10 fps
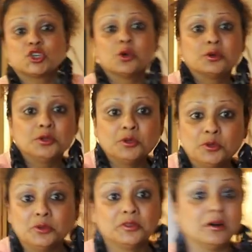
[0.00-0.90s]
showed
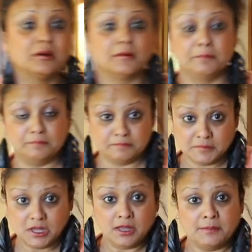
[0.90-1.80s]
you the
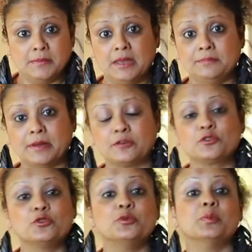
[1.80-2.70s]
main
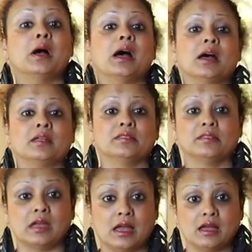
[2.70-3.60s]
bedroom
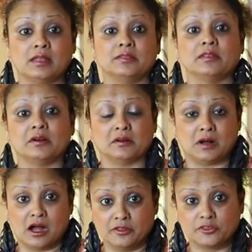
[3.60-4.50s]
and, and the
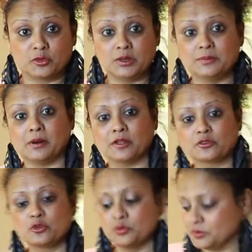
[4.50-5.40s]
ensuite
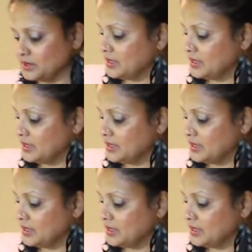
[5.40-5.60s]
bathroom.